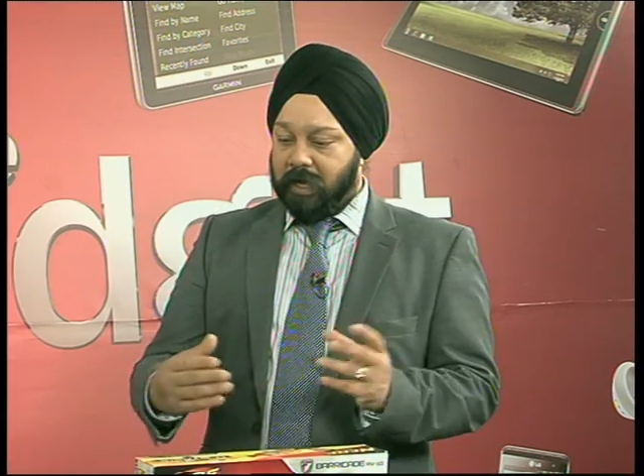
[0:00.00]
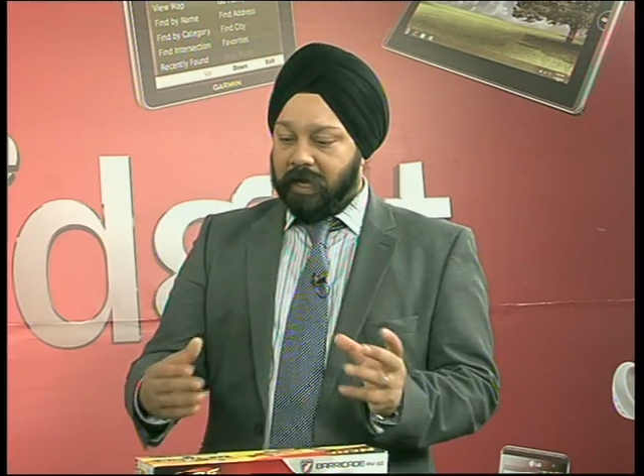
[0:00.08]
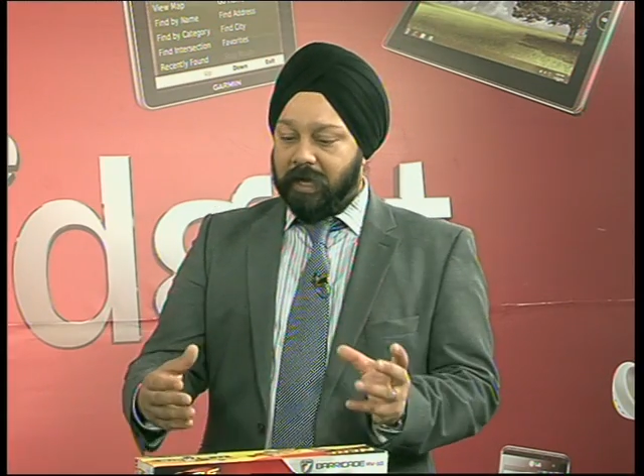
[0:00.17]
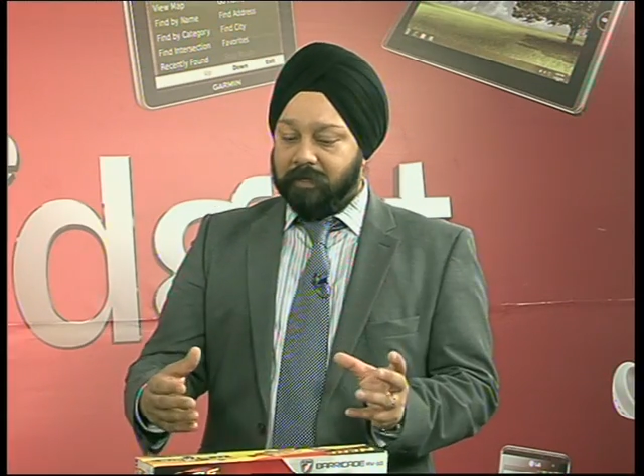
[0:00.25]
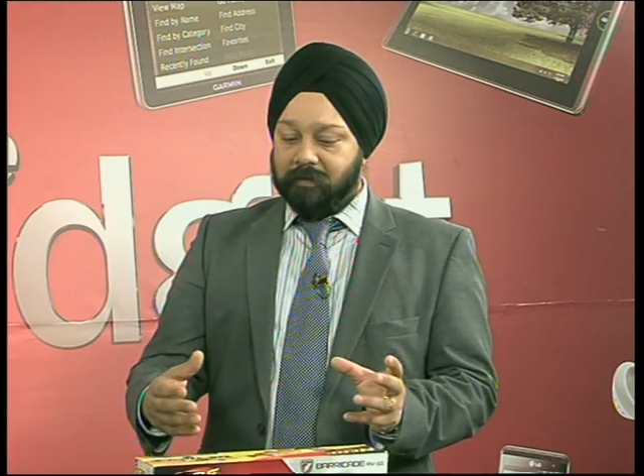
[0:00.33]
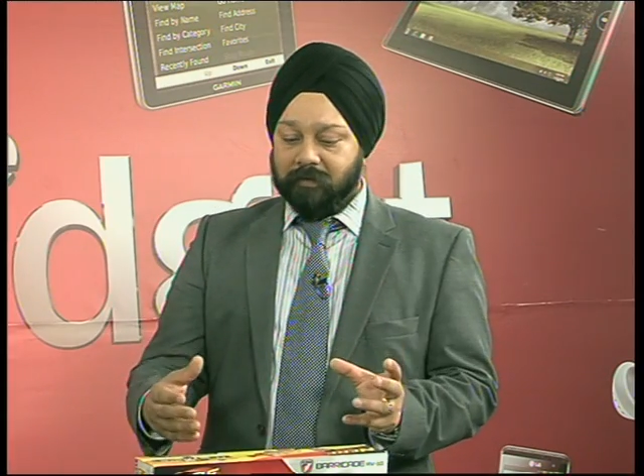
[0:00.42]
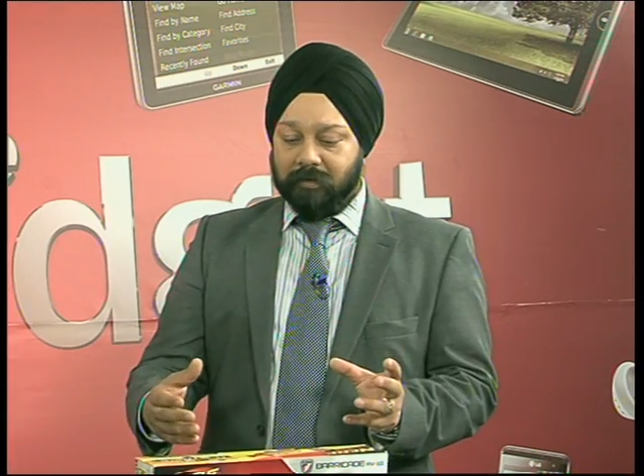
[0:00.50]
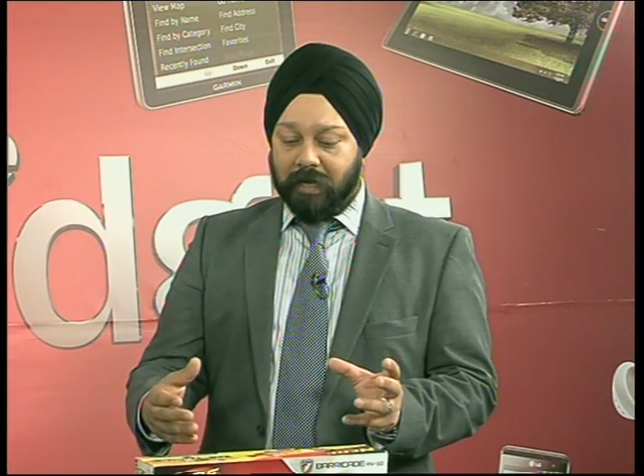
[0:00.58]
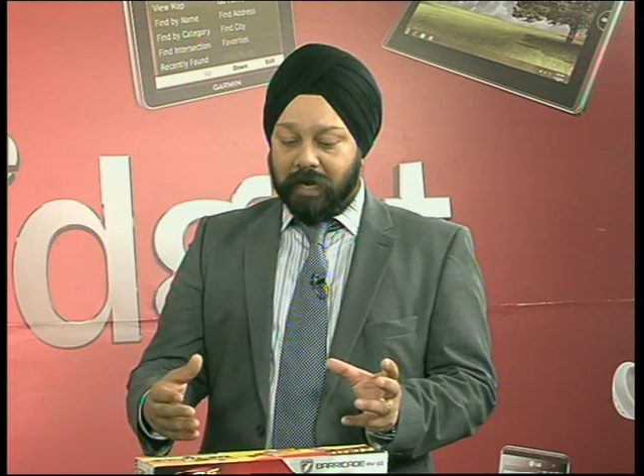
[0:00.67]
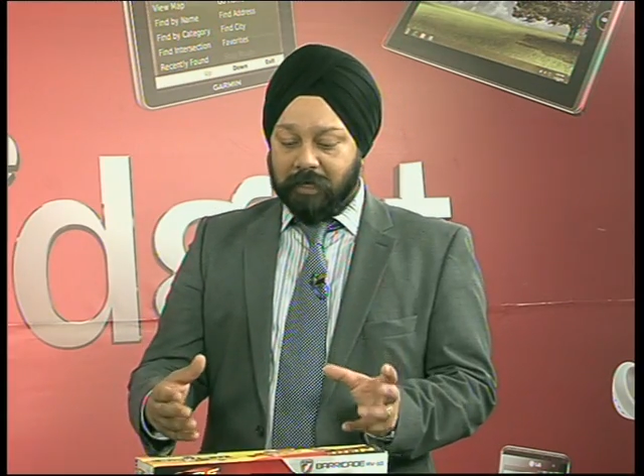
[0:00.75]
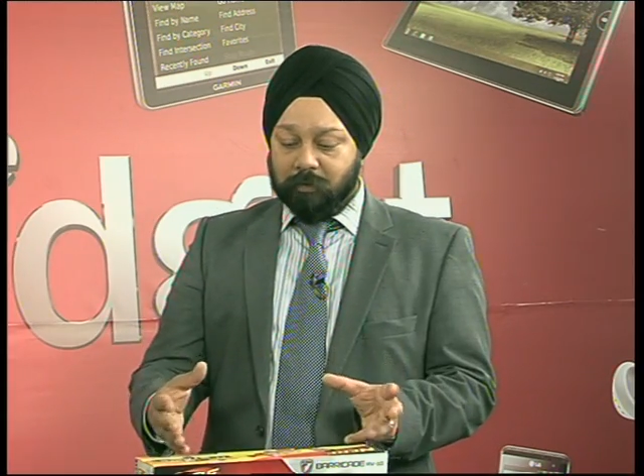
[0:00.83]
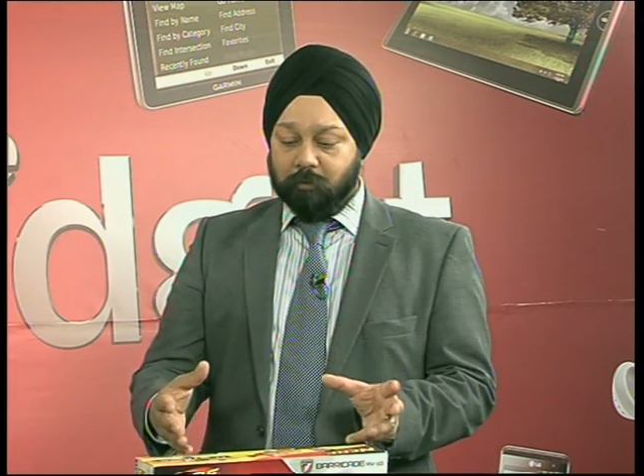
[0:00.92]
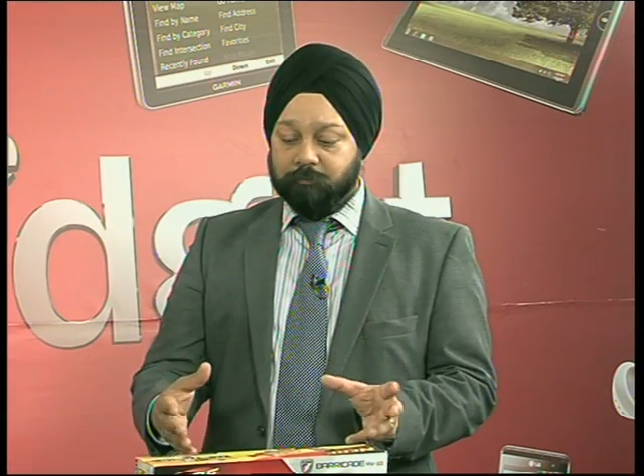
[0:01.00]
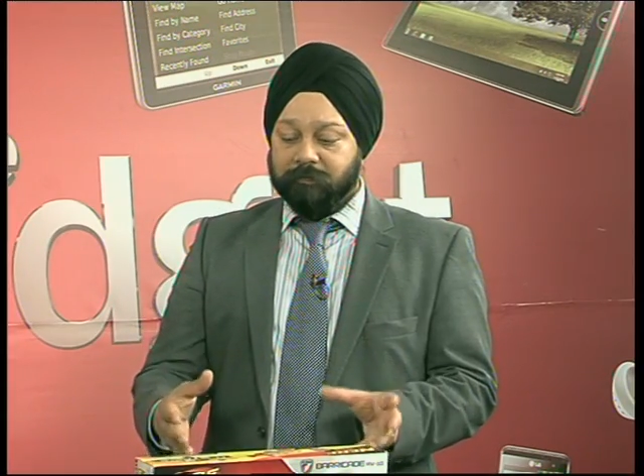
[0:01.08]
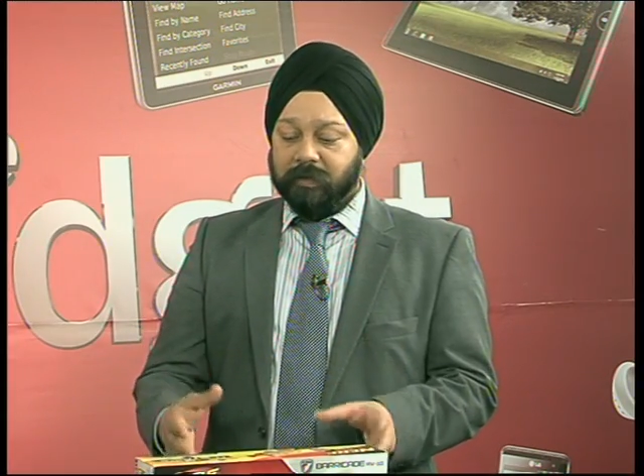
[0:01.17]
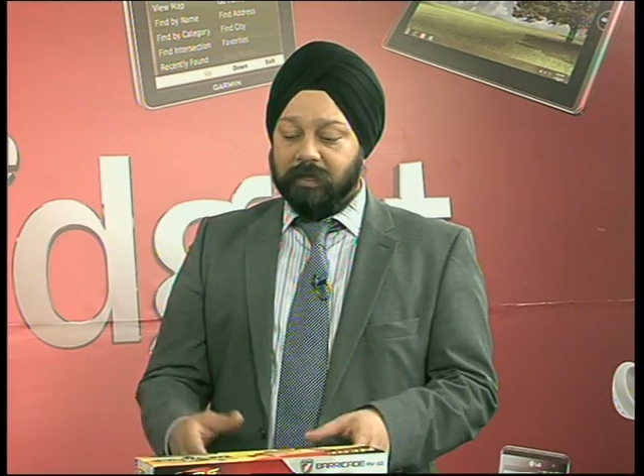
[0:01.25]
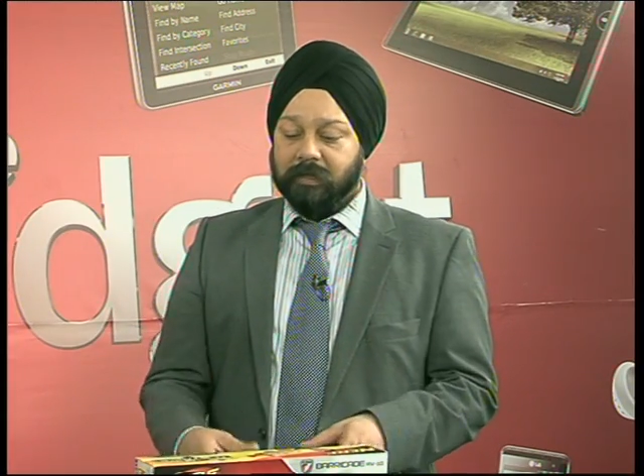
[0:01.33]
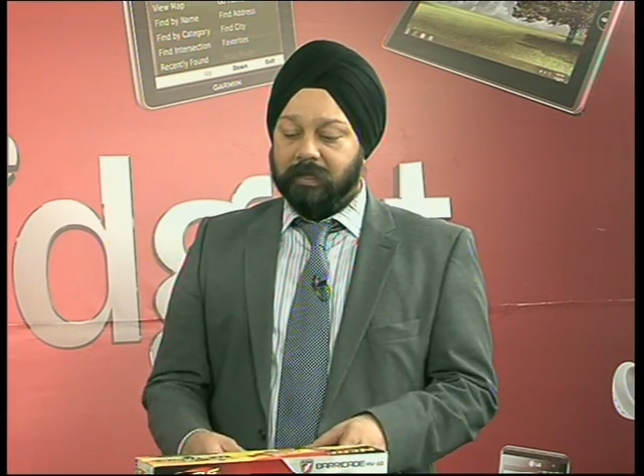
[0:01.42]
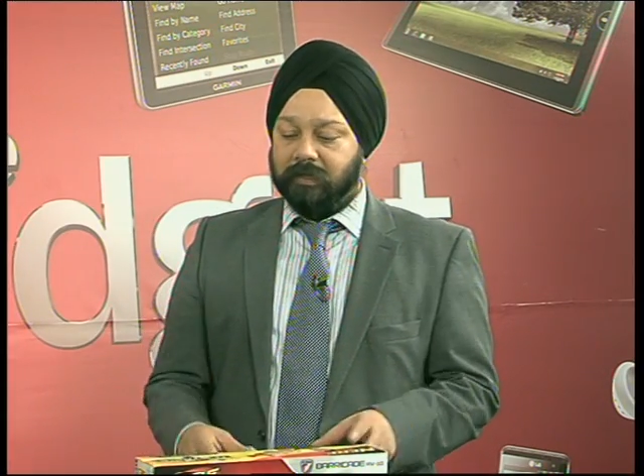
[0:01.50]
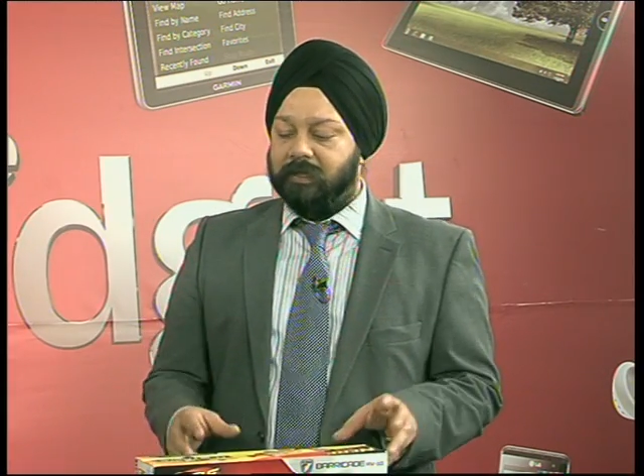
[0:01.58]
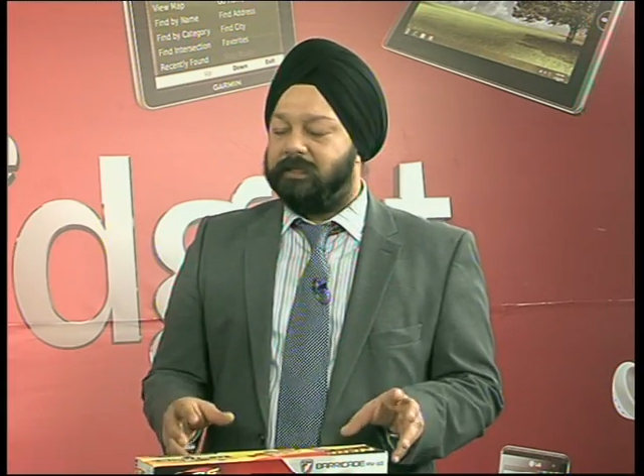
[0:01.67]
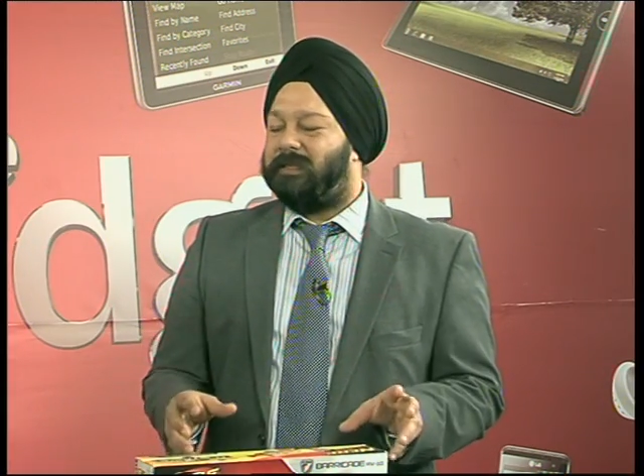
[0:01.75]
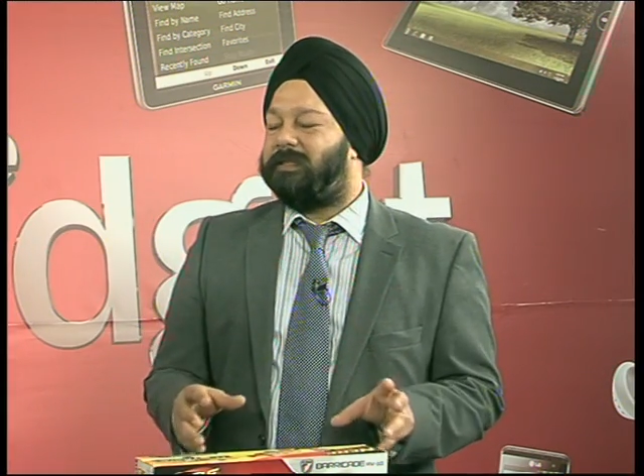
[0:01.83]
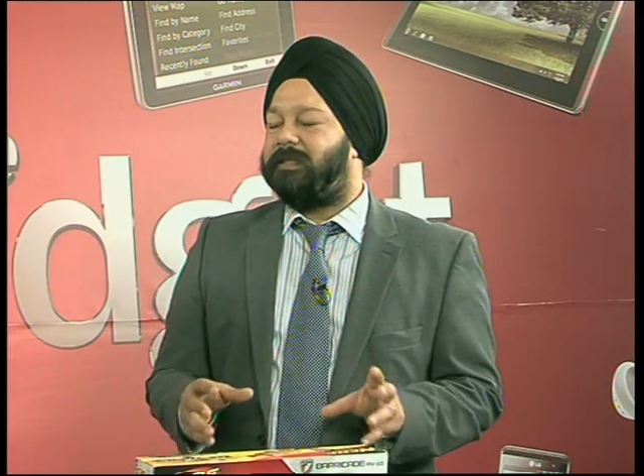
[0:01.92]
And I do feel that
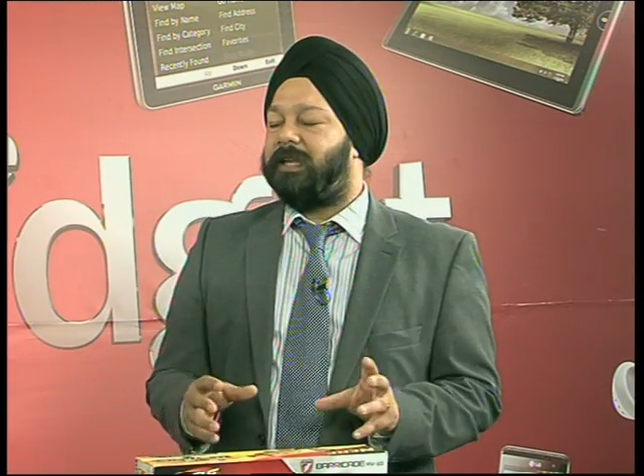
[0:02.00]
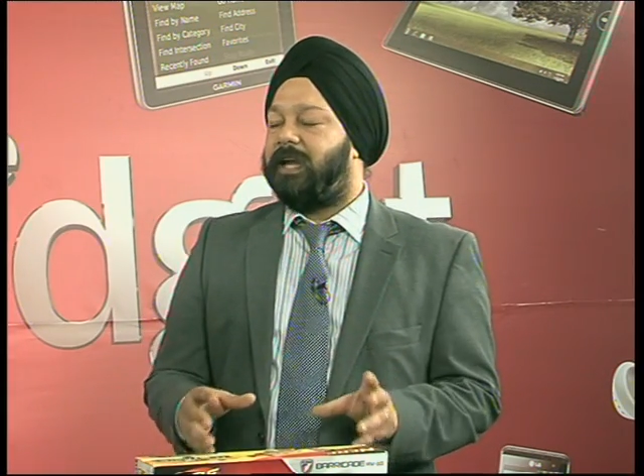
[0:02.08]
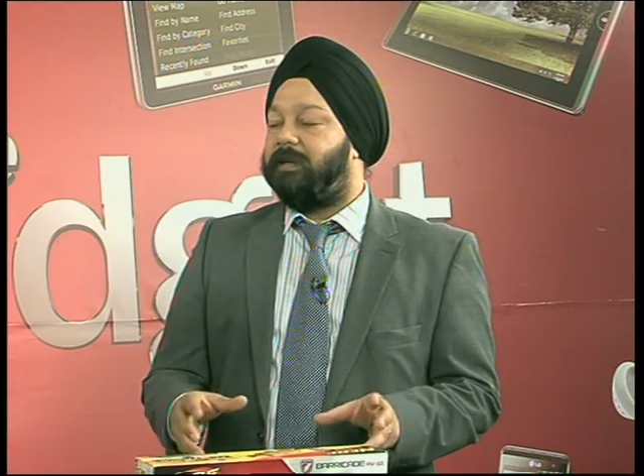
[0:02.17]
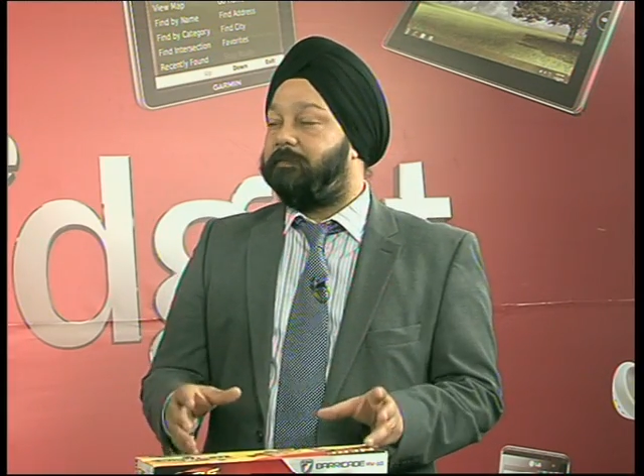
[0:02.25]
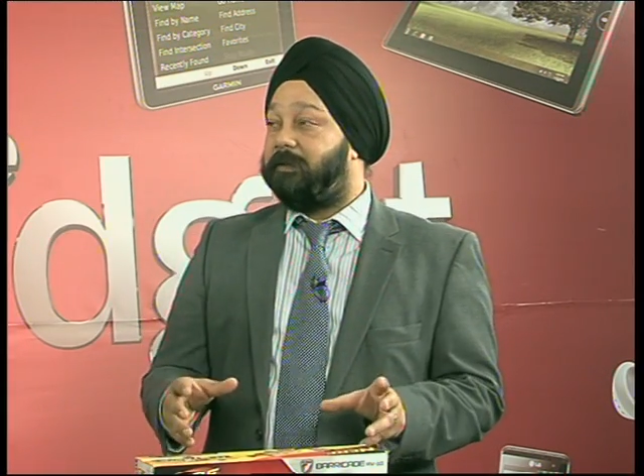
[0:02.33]
there's a slight